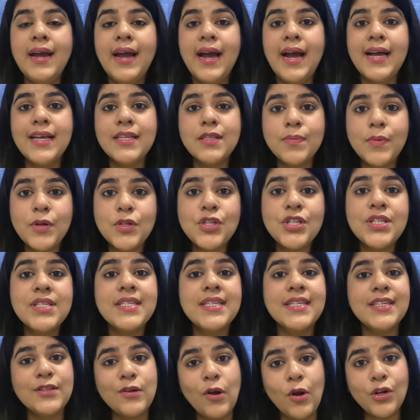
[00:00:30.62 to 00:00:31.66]
As much as
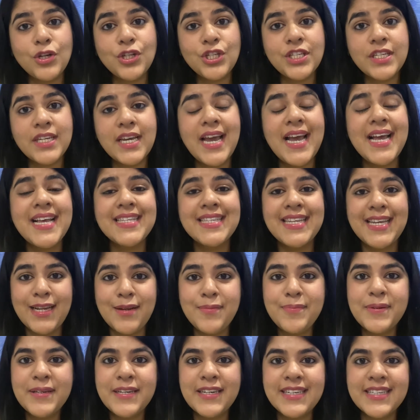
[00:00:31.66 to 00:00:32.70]
technology has
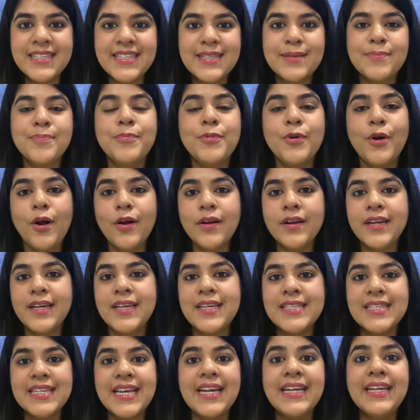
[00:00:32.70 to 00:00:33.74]
helped us
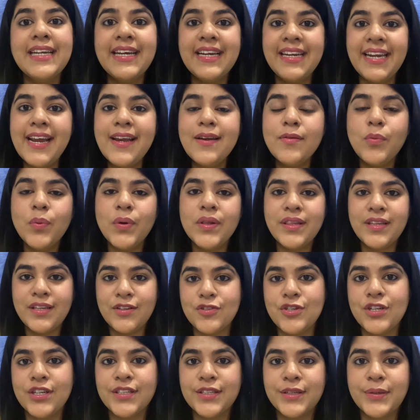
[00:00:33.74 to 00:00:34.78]
progress and connect with
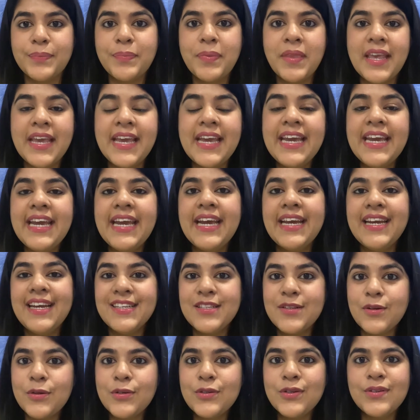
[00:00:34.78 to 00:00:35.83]
each other, it
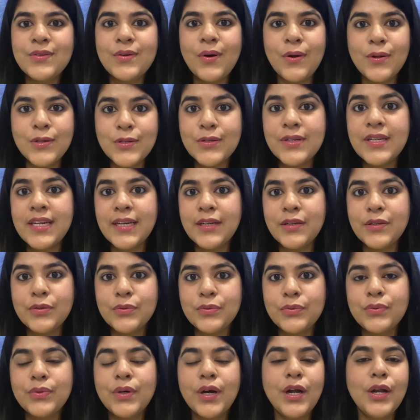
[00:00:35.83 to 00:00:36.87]
has also led
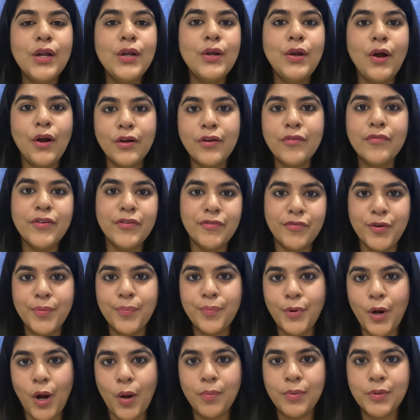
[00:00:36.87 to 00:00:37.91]
to a lot of different
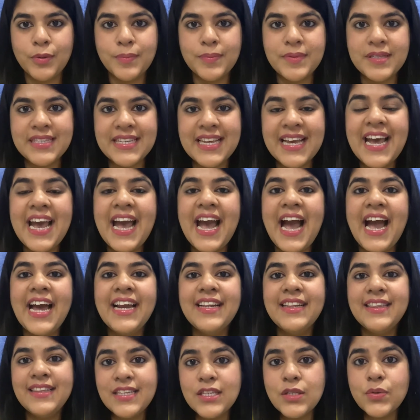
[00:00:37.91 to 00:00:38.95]
problems. And
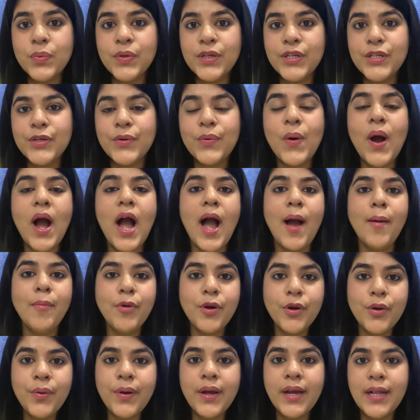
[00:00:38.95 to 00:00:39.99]
in this video, I'm
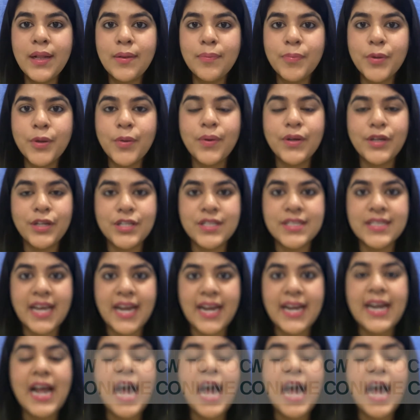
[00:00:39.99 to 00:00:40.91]
going to help you understand